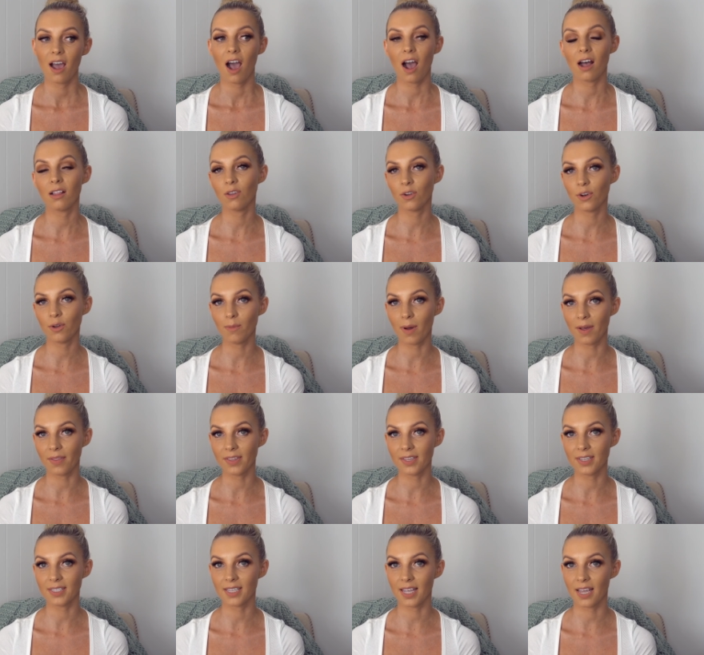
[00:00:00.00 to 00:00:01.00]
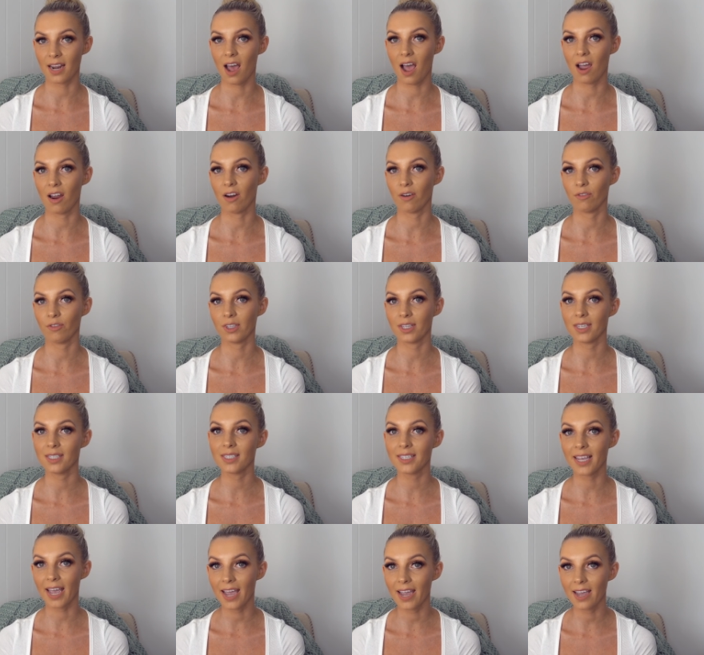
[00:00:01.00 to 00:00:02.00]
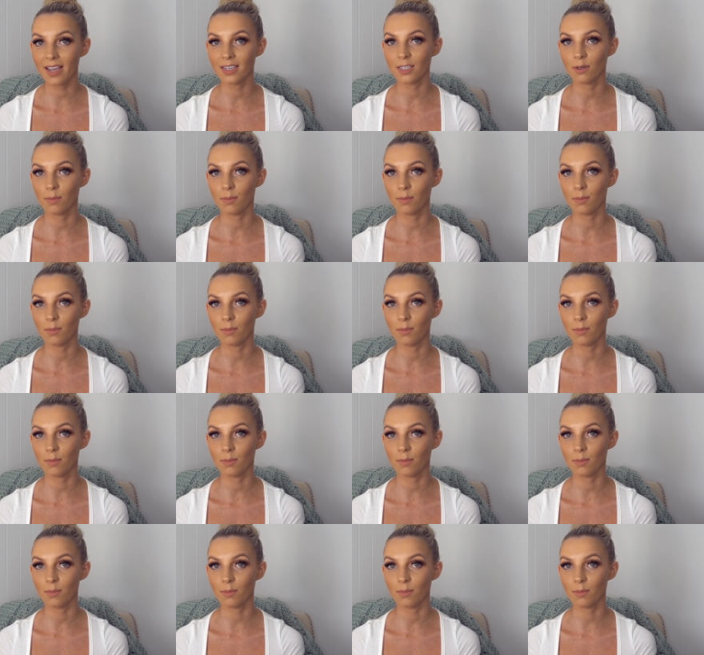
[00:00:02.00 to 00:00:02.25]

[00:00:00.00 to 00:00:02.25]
a lot of mothers that are really scared